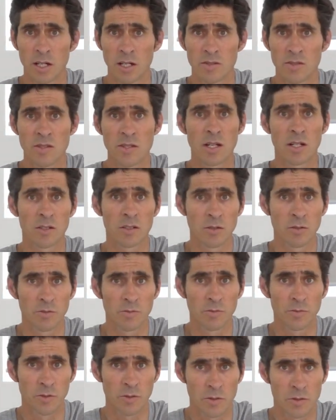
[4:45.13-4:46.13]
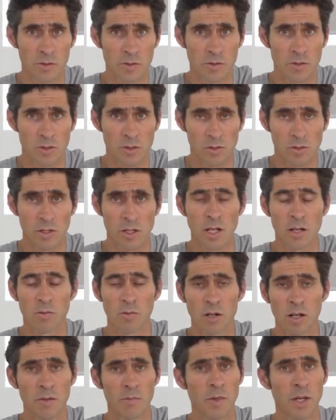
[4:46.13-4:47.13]
selling your fruit to that
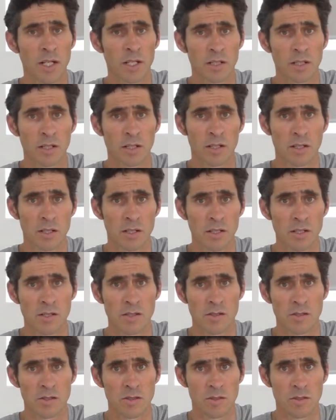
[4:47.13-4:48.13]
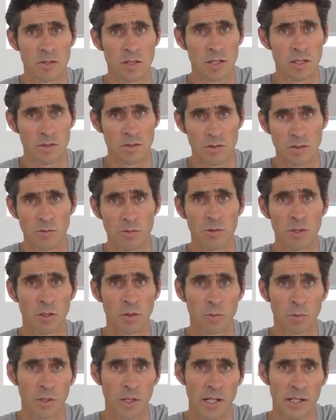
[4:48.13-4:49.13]
winemaker is a real
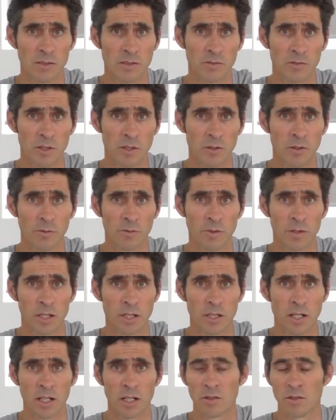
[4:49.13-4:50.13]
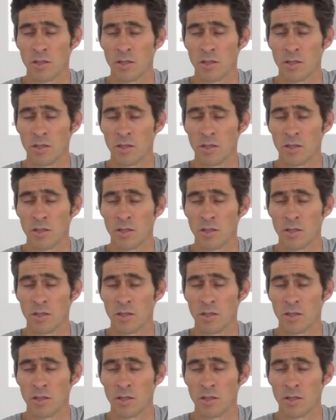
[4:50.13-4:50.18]
plus for your vineyard.